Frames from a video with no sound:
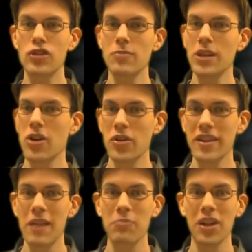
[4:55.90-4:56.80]
should be noted
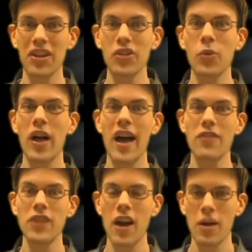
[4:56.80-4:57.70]
that players will have
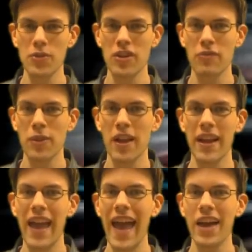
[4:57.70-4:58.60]
the option of
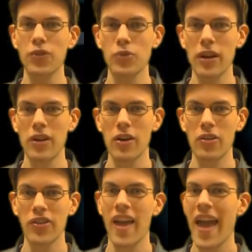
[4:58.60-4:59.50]
playing as
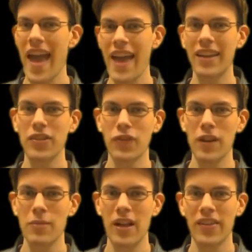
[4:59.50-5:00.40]
redcoats and as
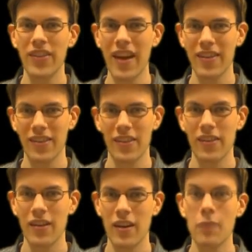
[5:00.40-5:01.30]
female assassins,
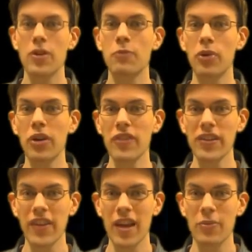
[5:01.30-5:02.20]
but if
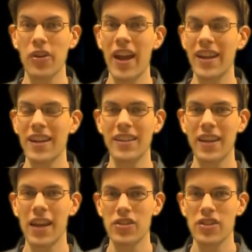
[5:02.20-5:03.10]
previous games are any
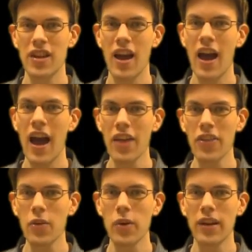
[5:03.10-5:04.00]
indication, I
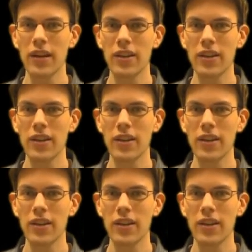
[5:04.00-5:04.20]
think we can